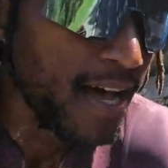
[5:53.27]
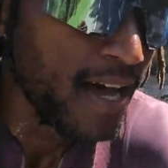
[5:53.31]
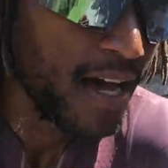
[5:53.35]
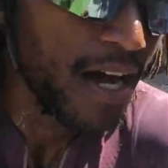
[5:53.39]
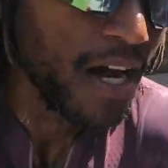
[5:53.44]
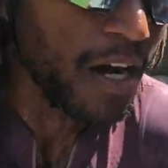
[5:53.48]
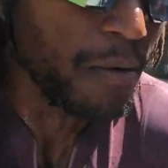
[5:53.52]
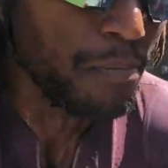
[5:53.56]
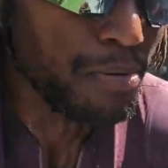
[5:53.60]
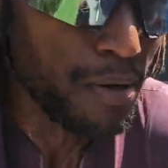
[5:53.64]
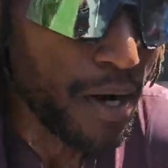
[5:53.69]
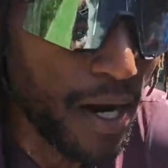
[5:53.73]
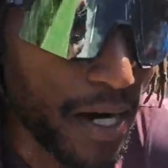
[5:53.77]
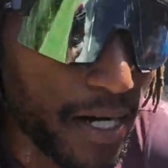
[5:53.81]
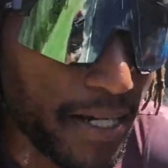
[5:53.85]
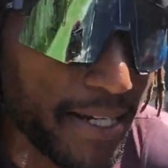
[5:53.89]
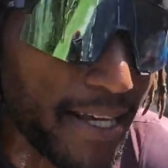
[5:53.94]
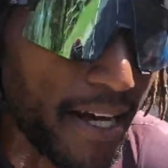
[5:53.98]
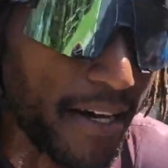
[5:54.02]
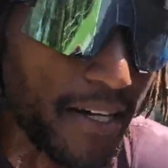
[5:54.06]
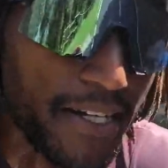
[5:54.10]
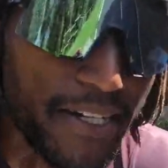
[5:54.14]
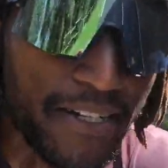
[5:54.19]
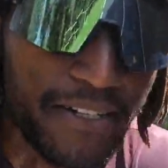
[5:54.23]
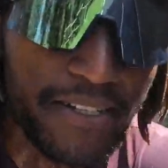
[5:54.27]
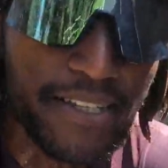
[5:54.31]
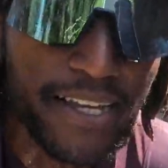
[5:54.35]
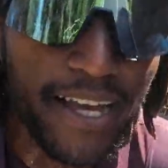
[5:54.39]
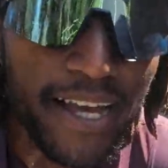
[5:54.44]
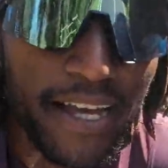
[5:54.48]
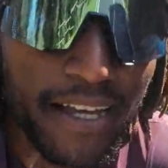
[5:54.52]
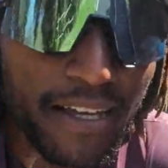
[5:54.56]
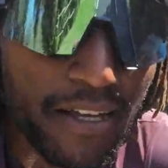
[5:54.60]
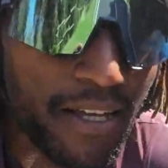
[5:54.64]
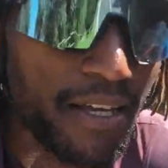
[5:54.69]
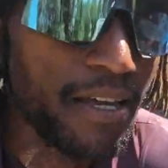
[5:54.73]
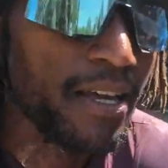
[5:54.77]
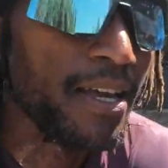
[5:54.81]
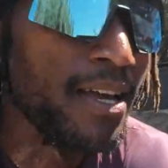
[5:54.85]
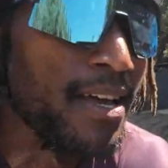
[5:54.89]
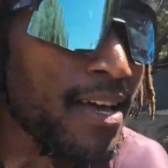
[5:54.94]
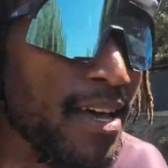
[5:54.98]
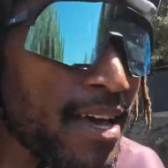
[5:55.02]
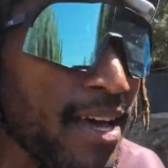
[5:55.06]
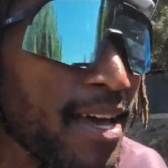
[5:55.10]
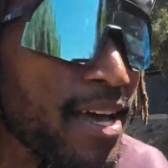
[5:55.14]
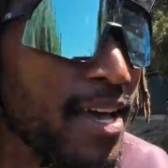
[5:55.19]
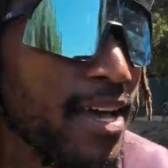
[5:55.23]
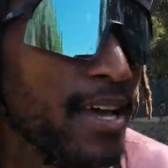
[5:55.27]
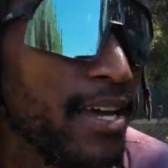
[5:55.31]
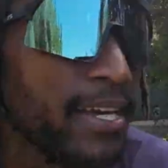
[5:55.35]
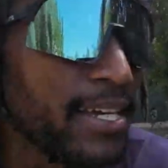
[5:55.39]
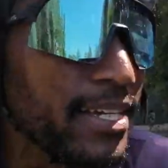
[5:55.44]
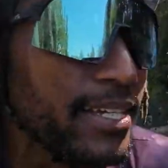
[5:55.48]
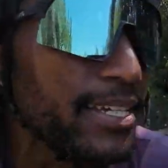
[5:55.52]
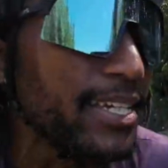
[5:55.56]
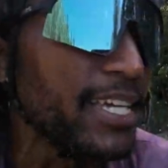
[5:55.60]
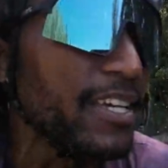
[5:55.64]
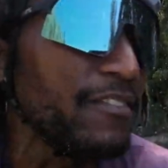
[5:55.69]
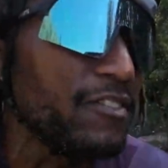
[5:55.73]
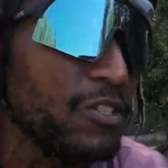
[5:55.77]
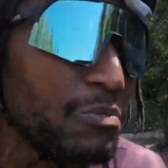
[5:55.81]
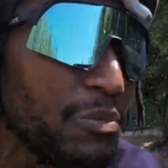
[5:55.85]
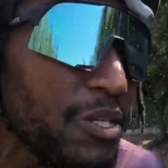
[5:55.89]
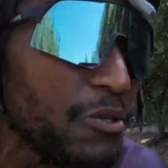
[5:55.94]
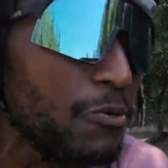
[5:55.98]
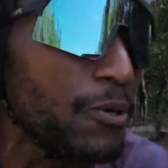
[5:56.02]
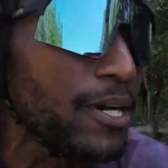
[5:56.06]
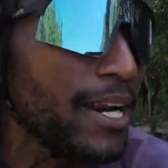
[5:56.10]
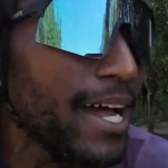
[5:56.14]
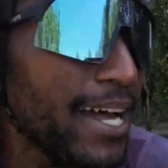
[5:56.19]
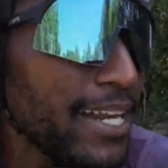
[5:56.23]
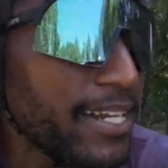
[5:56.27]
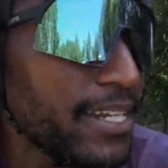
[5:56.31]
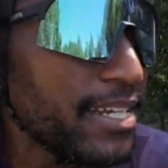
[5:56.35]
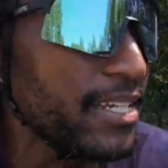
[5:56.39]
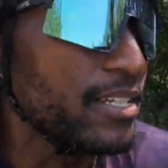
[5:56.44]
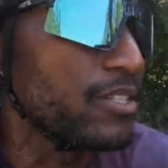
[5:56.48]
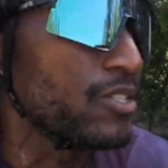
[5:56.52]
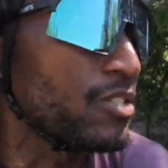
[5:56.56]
a product out here that gives me what I need.